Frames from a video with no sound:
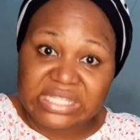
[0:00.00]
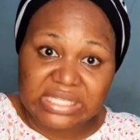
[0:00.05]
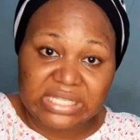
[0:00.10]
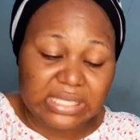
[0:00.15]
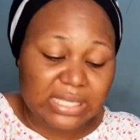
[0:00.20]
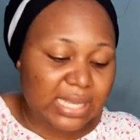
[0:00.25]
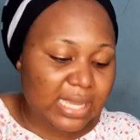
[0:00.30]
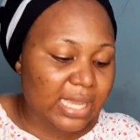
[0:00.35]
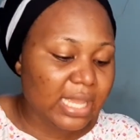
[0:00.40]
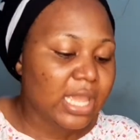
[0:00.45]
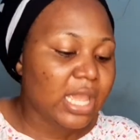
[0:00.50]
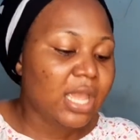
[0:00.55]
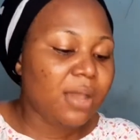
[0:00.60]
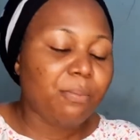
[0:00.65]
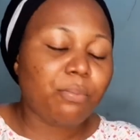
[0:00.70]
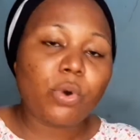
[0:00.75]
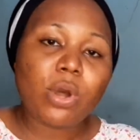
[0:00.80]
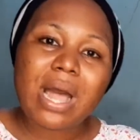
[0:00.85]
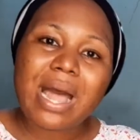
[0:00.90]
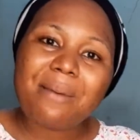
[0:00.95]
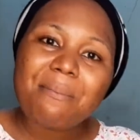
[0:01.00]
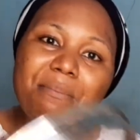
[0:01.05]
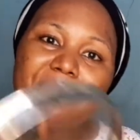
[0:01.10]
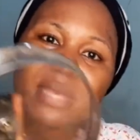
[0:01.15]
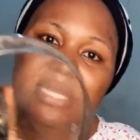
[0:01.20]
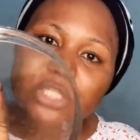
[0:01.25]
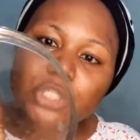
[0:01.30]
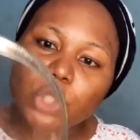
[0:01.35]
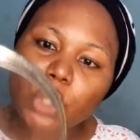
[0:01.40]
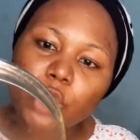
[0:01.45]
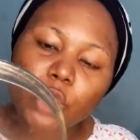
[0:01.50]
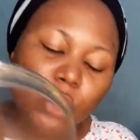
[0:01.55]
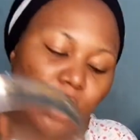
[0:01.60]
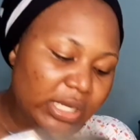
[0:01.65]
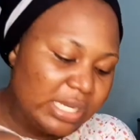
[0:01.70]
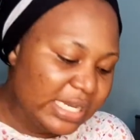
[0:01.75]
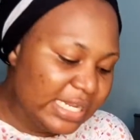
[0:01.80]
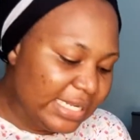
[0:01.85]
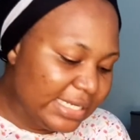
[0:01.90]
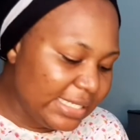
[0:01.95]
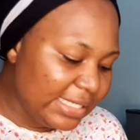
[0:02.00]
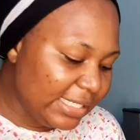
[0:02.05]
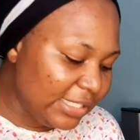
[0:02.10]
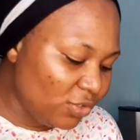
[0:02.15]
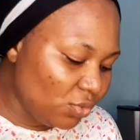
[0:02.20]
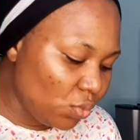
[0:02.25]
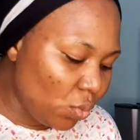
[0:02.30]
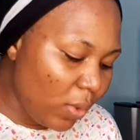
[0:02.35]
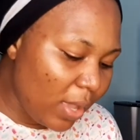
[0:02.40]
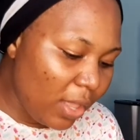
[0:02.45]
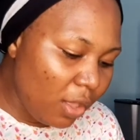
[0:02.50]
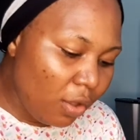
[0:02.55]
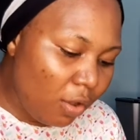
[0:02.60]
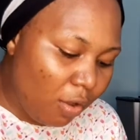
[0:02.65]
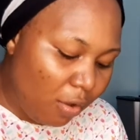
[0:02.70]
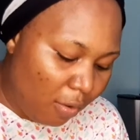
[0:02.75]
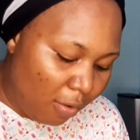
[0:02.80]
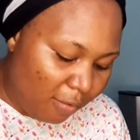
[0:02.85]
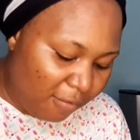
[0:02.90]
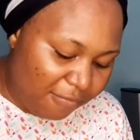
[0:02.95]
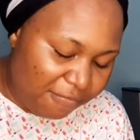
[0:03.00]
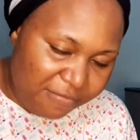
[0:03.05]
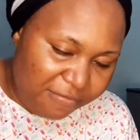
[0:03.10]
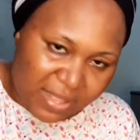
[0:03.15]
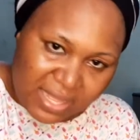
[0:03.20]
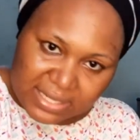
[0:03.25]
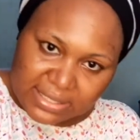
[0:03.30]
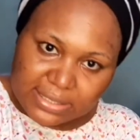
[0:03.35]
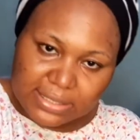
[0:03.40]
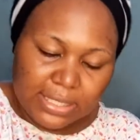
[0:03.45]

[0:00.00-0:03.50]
Yeah, but and make sure your lid is well covered.